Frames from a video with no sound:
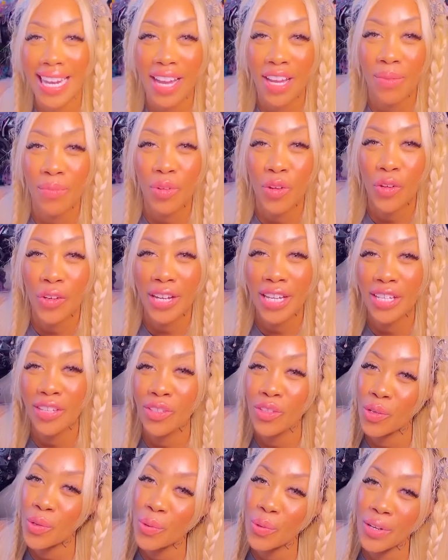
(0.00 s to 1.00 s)
I am your
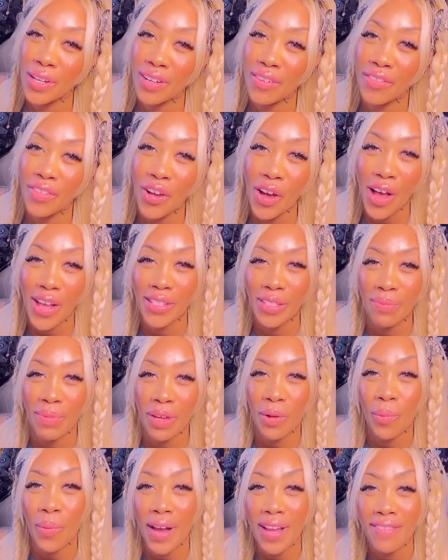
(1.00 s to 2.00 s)
intuitive
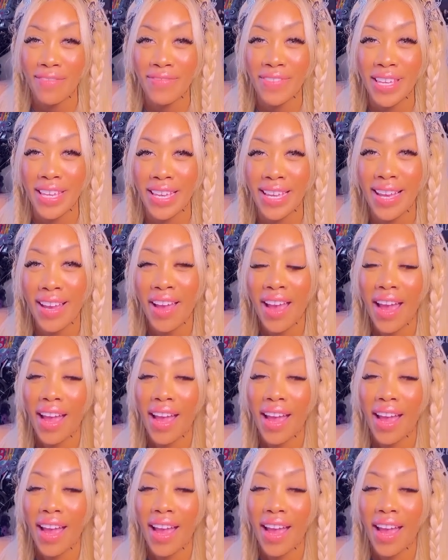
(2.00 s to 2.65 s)
cosmic wifey.